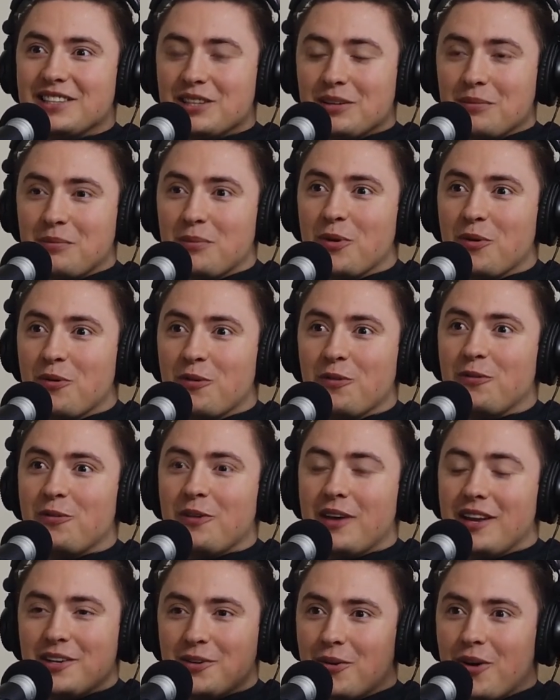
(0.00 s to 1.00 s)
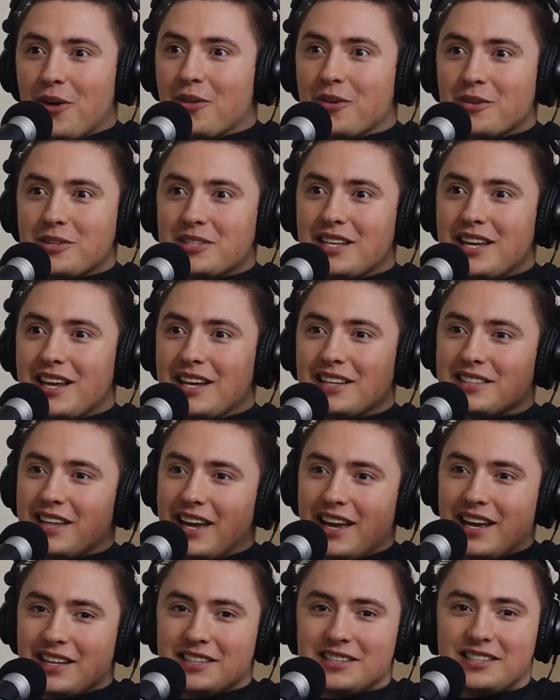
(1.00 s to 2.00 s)
And to move and do all those things.
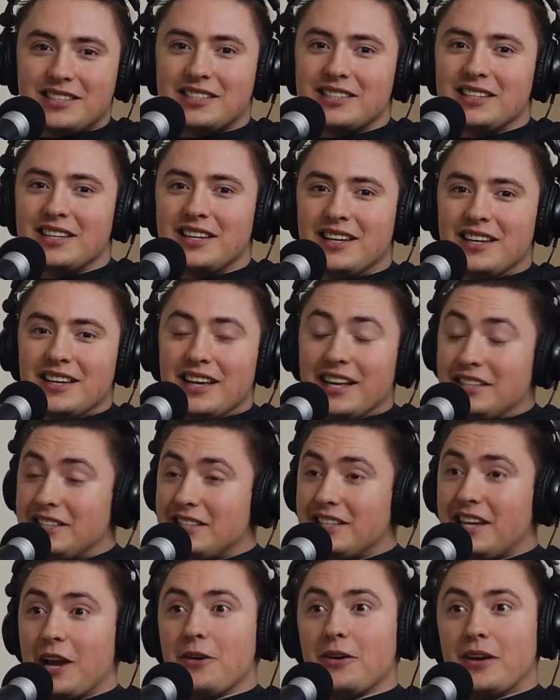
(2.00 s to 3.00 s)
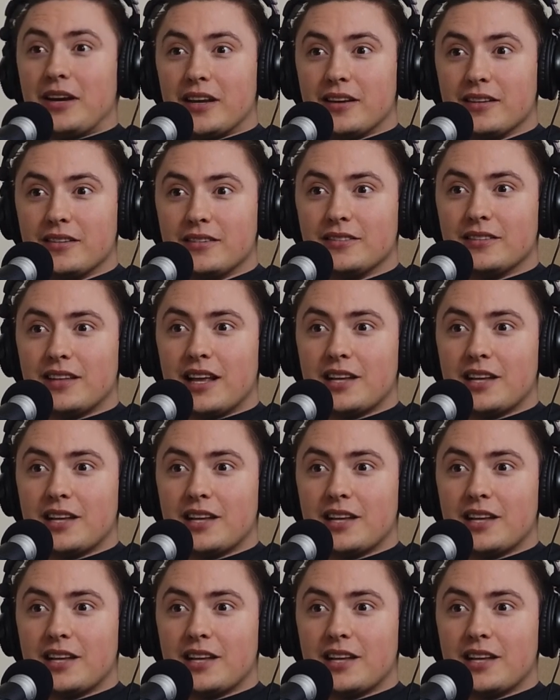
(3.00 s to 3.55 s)
Like it's scary.